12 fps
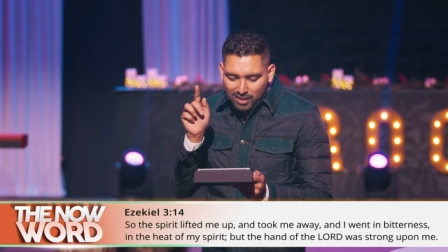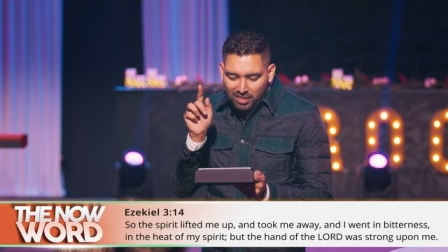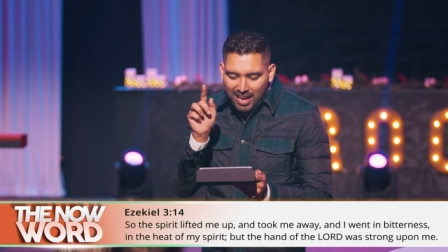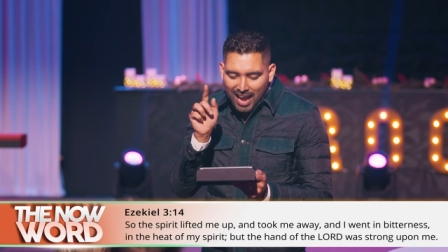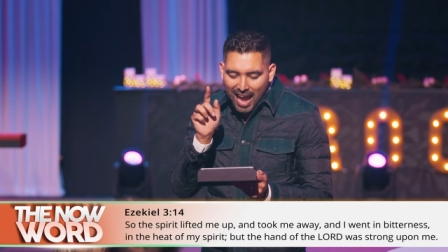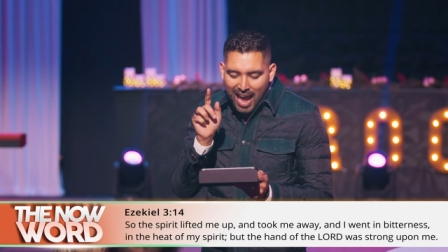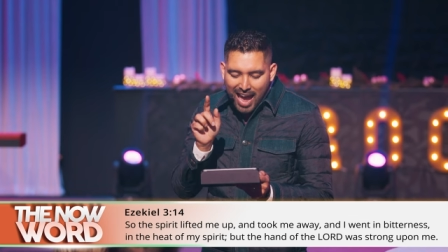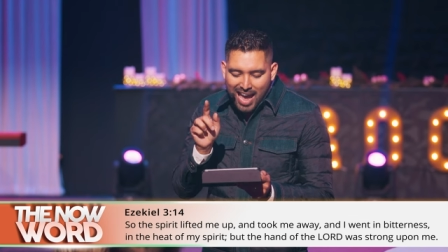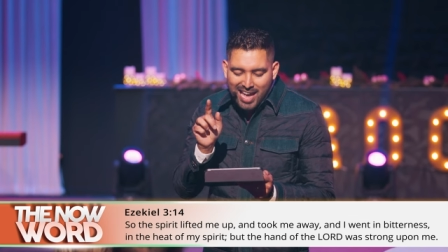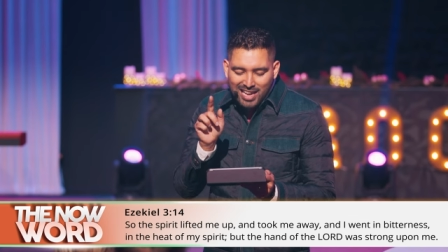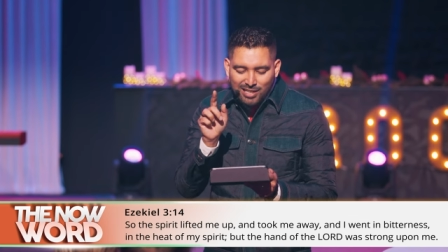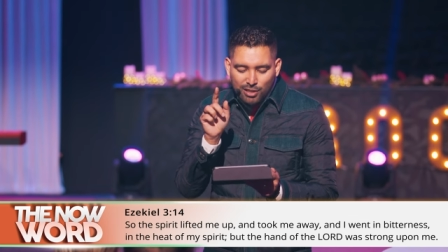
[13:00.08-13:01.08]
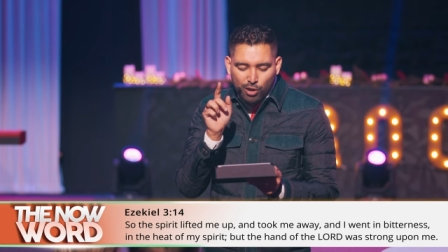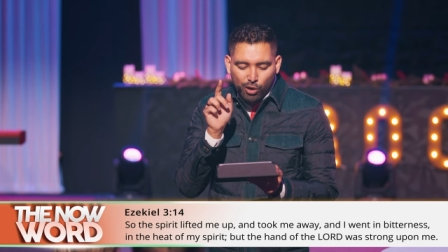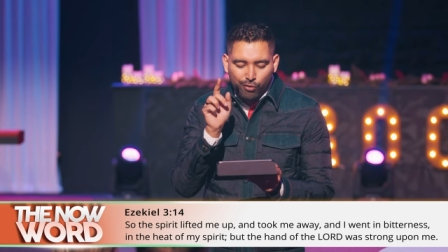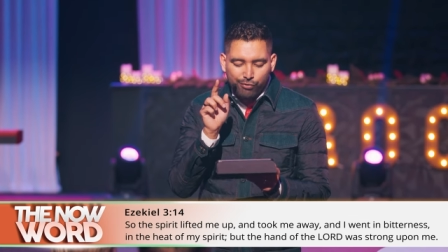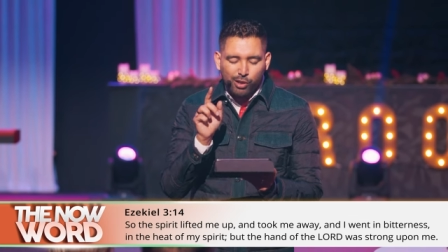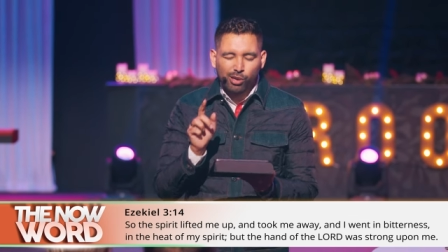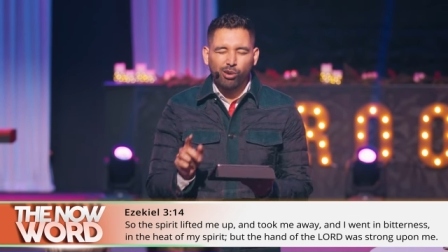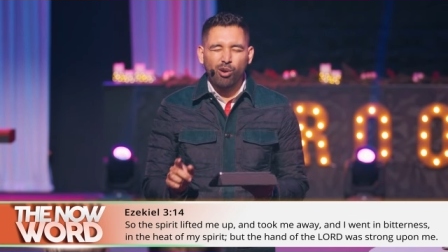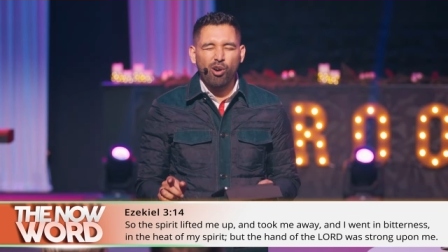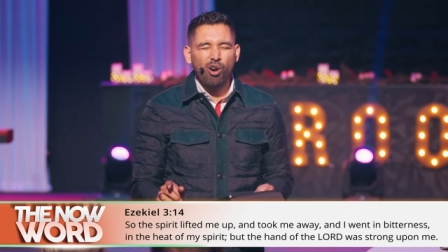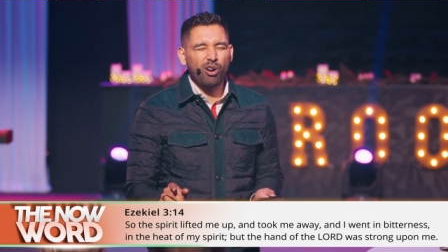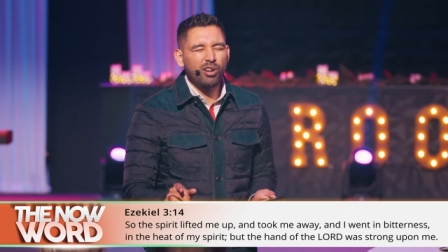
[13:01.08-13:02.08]
the hand of the
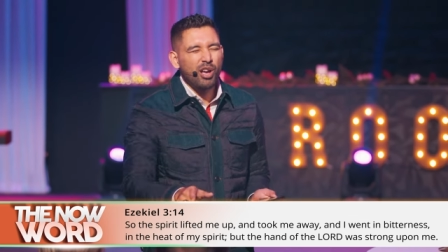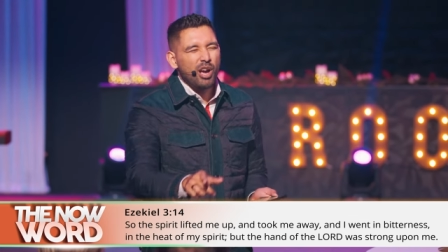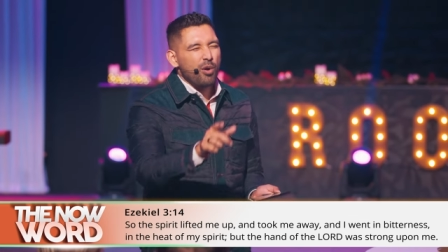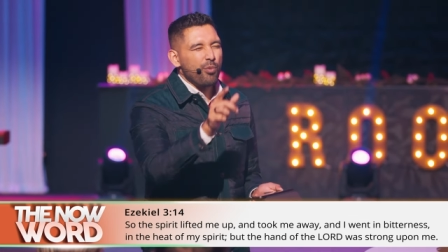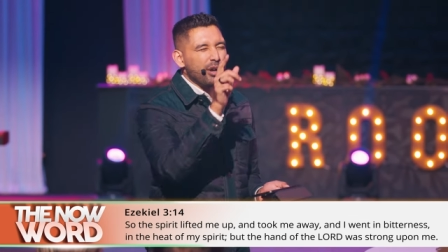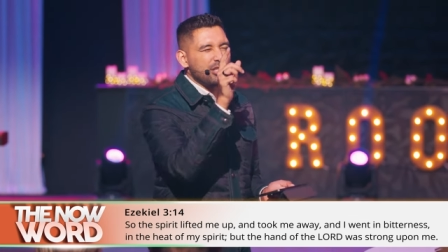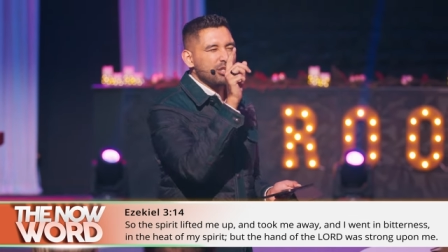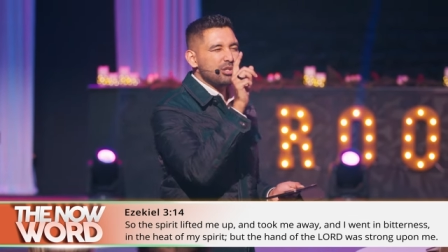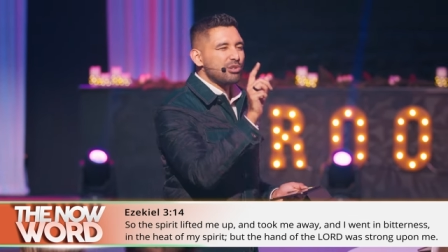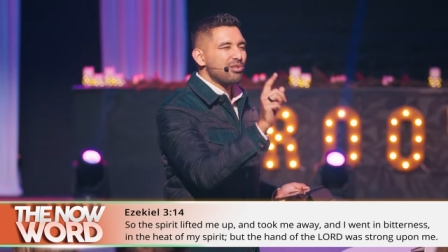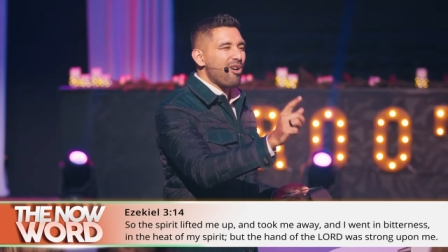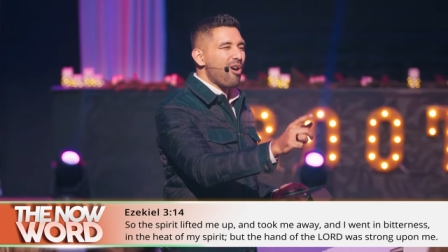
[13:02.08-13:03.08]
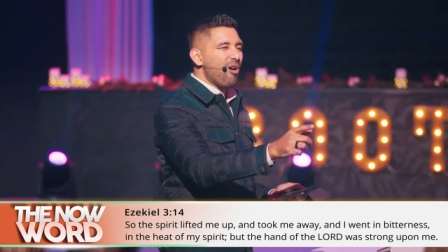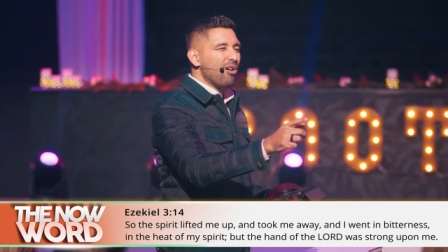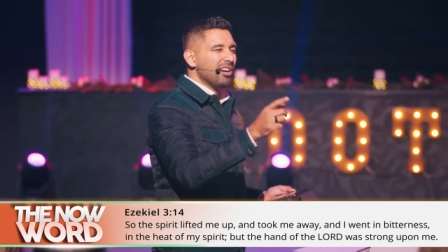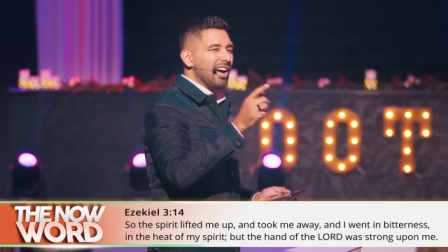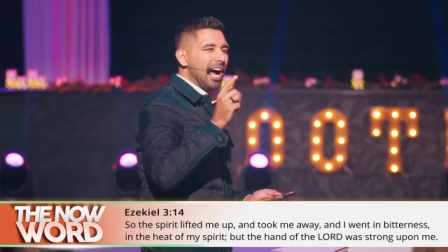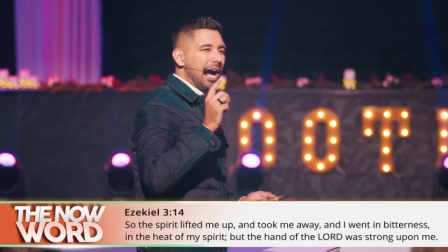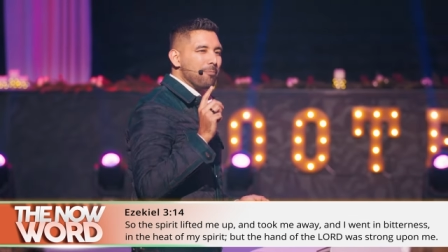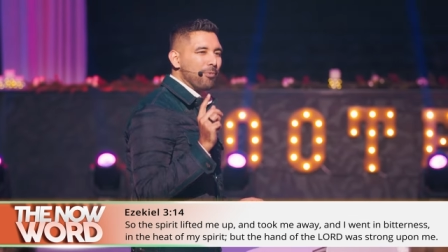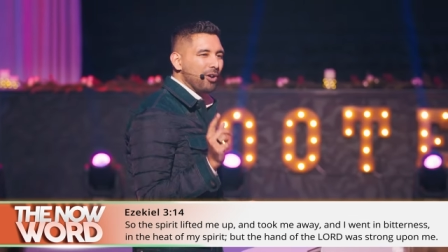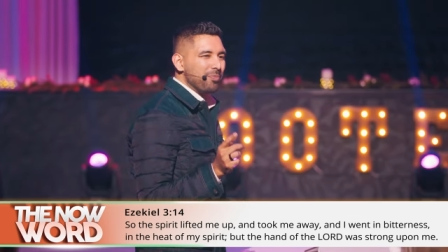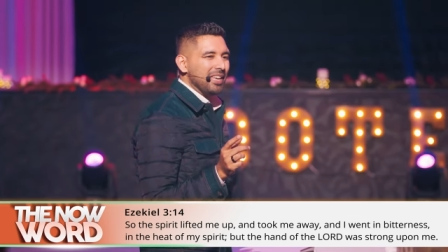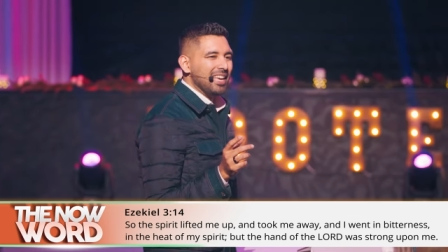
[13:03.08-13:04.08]
Lord was strong
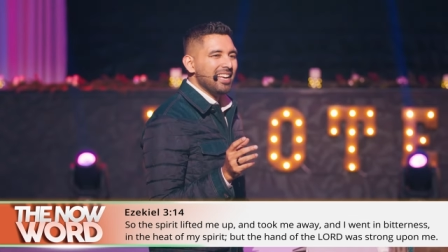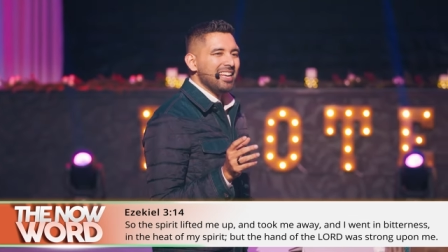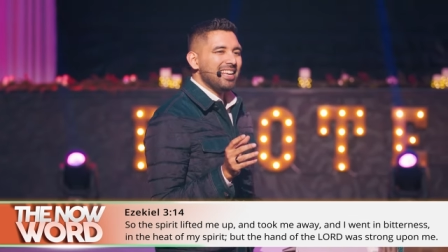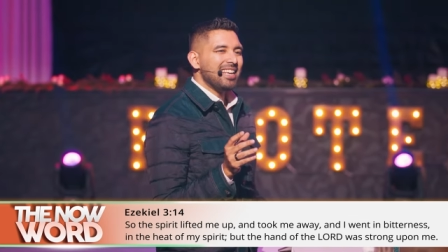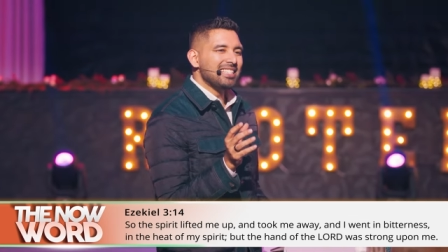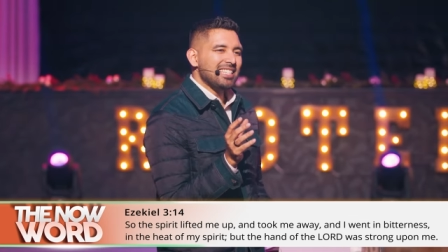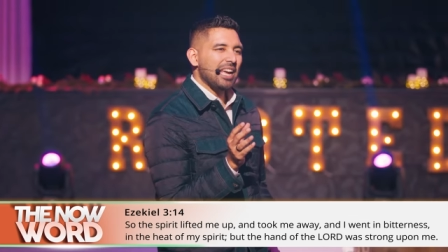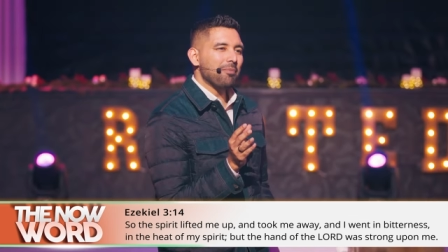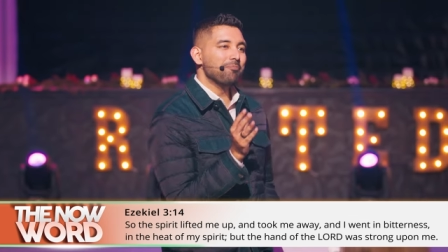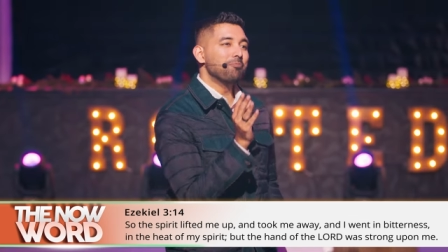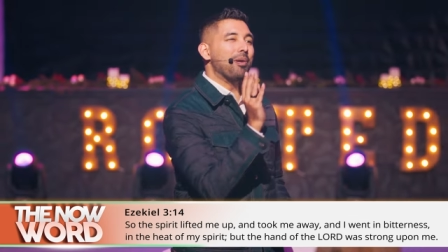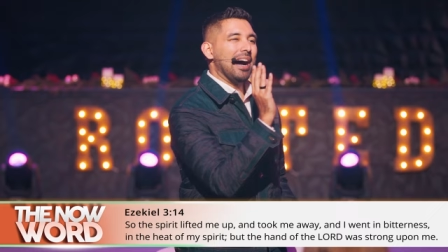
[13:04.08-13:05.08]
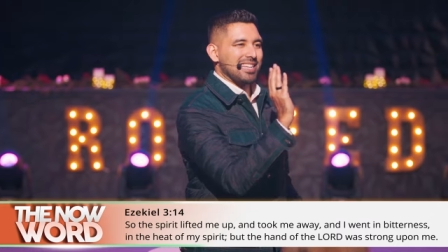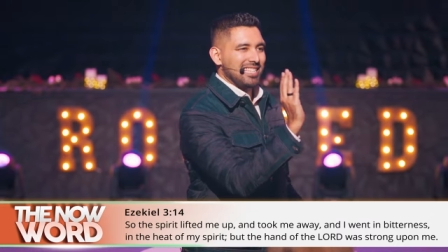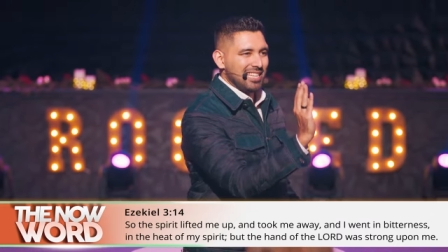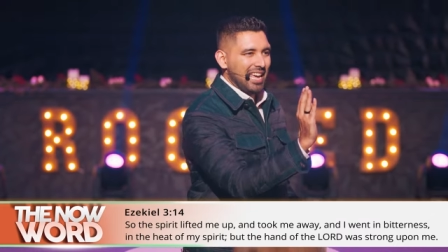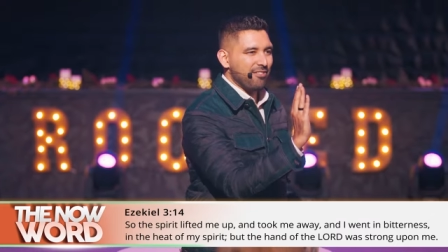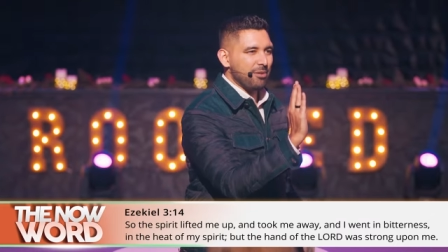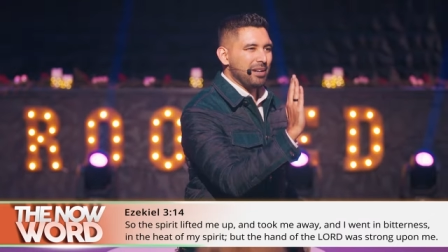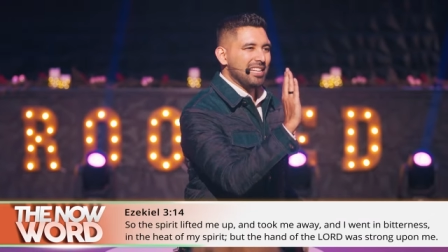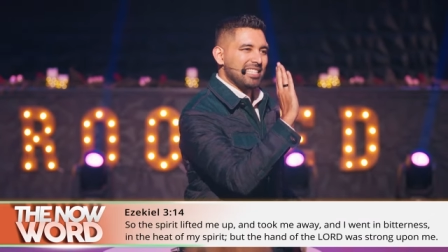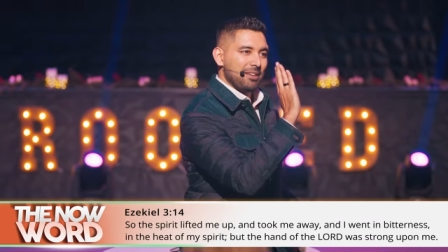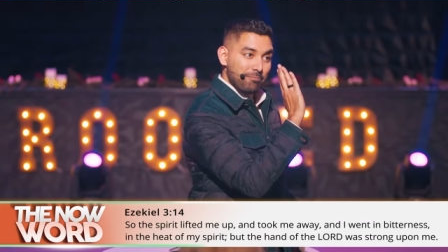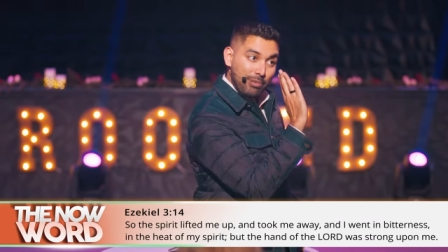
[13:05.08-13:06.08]
upon me. He's saying, but. Everybody
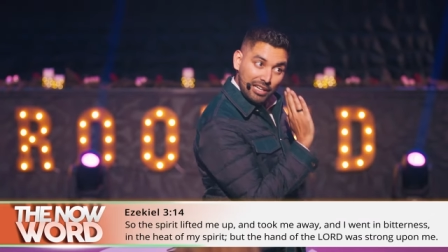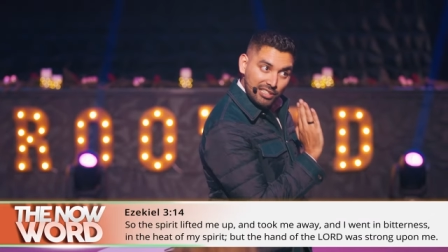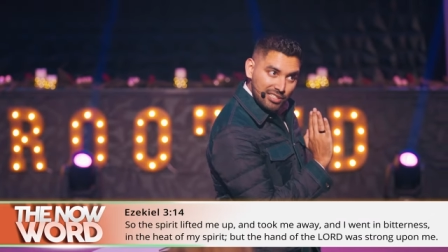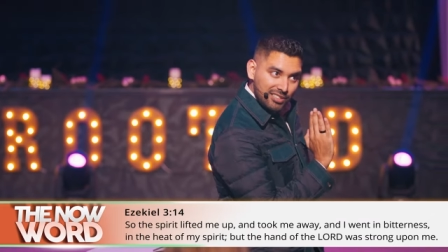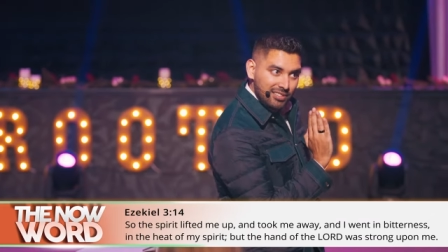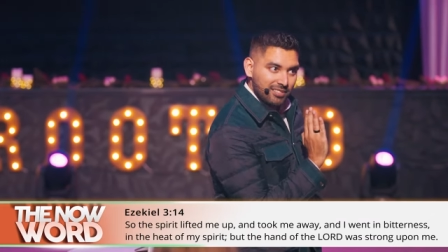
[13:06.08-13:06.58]
say, but.